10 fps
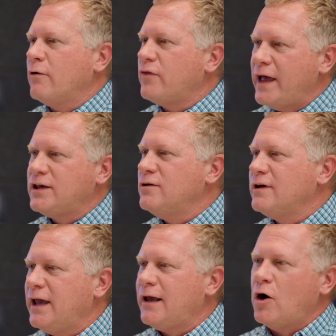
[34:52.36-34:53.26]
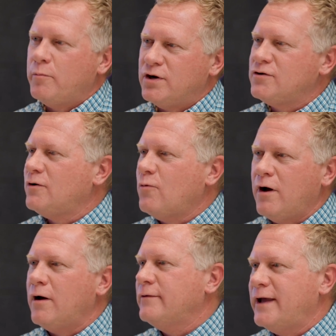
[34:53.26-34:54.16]
thank you again. I hope you're doing
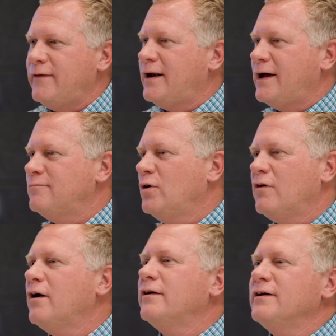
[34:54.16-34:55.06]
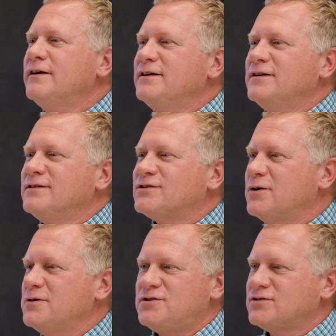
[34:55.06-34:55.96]
well. And then I'd move on.
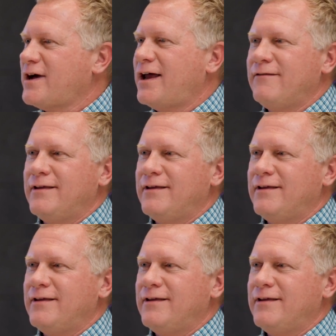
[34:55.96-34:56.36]
So it's just kind of